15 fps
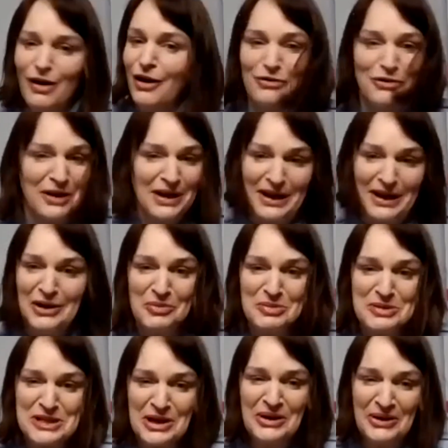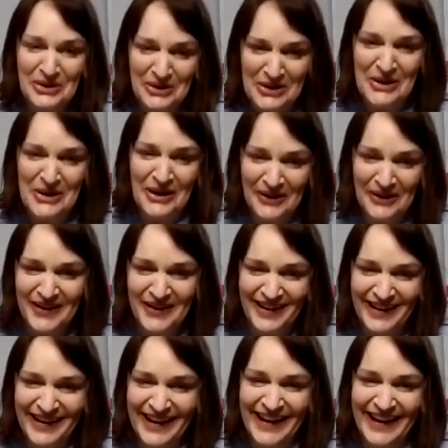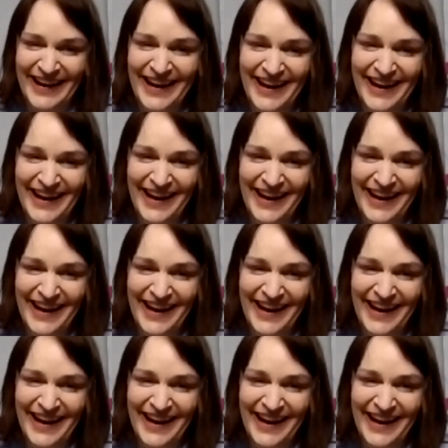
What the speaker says: I really hope so. We can't